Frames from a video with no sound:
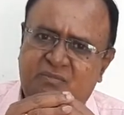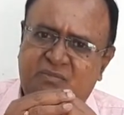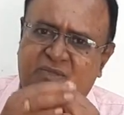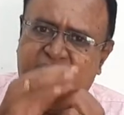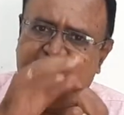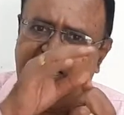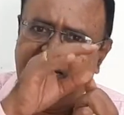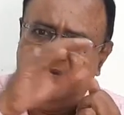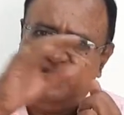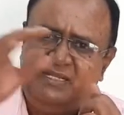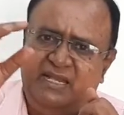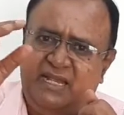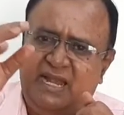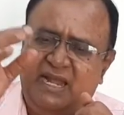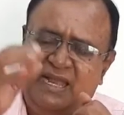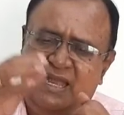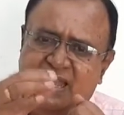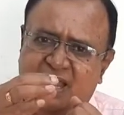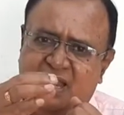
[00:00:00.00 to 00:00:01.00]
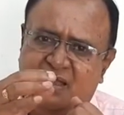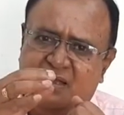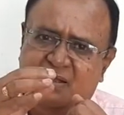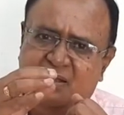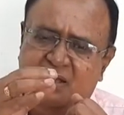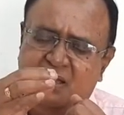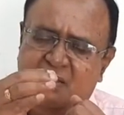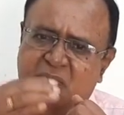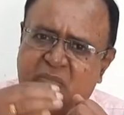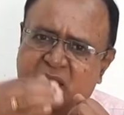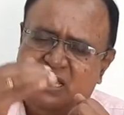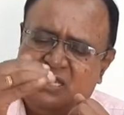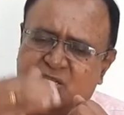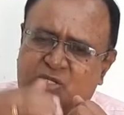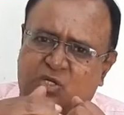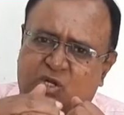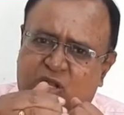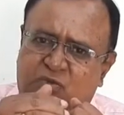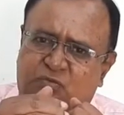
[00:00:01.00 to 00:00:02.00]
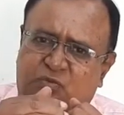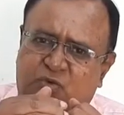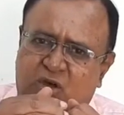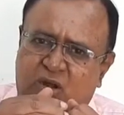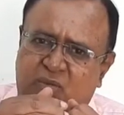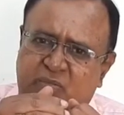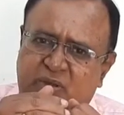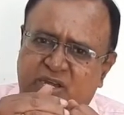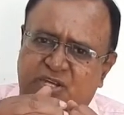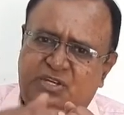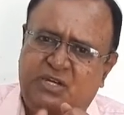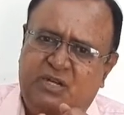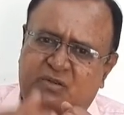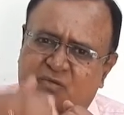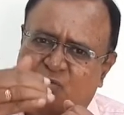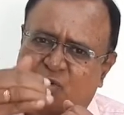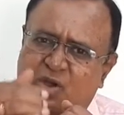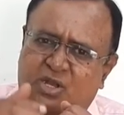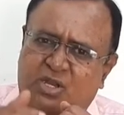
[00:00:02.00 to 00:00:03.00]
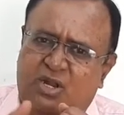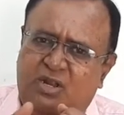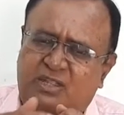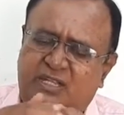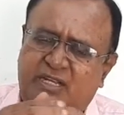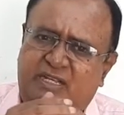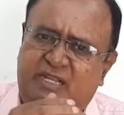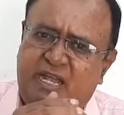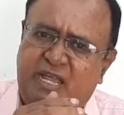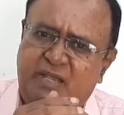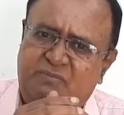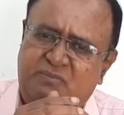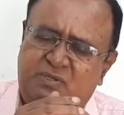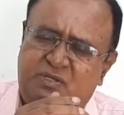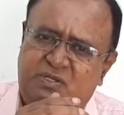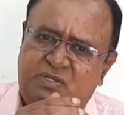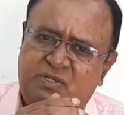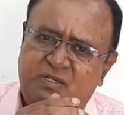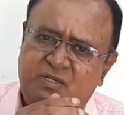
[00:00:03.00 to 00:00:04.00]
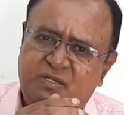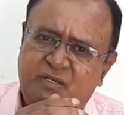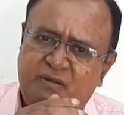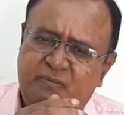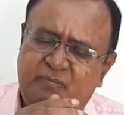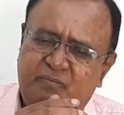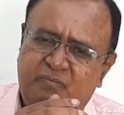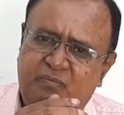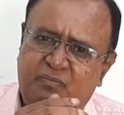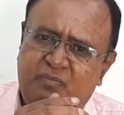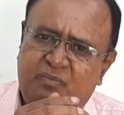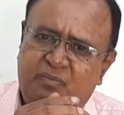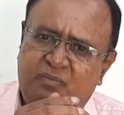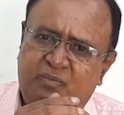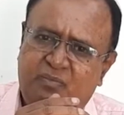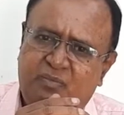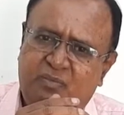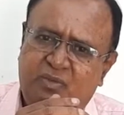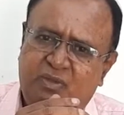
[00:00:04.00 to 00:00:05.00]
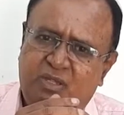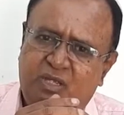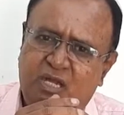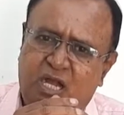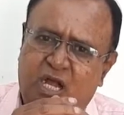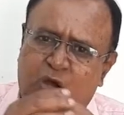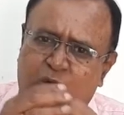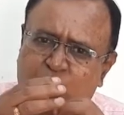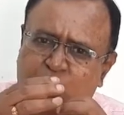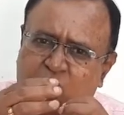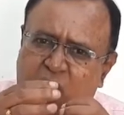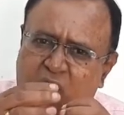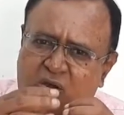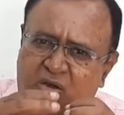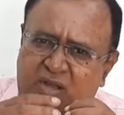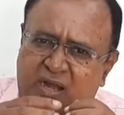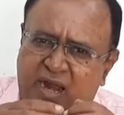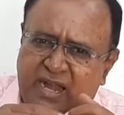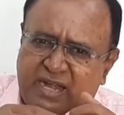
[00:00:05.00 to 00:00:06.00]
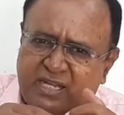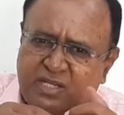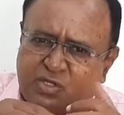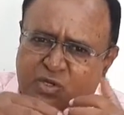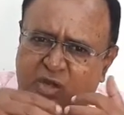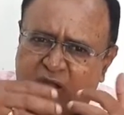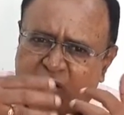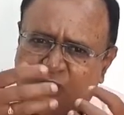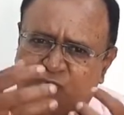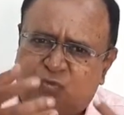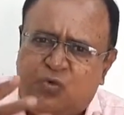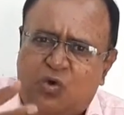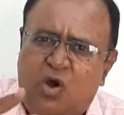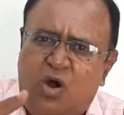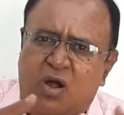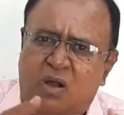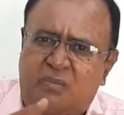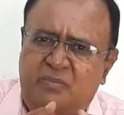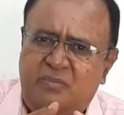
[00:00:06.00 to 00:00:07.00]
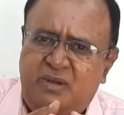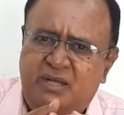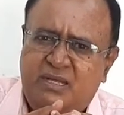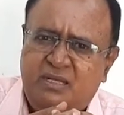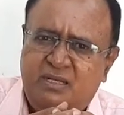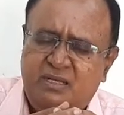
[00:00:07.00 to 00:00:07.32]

That is the heading. Based on formation, what are the types? How contracts are formed?